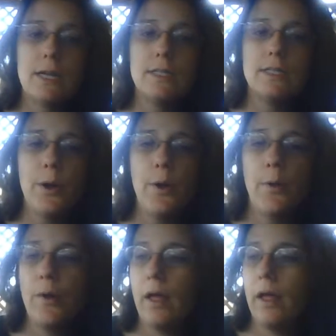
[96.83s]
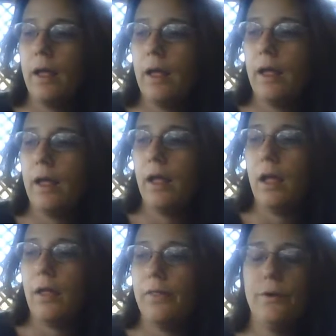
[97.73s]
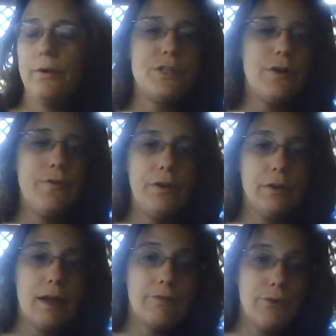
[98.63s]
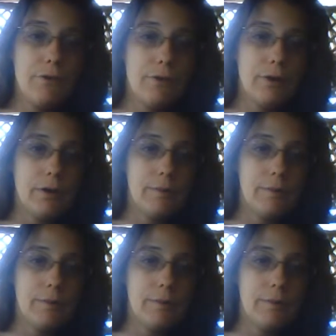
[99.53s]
And so there is no fear left over.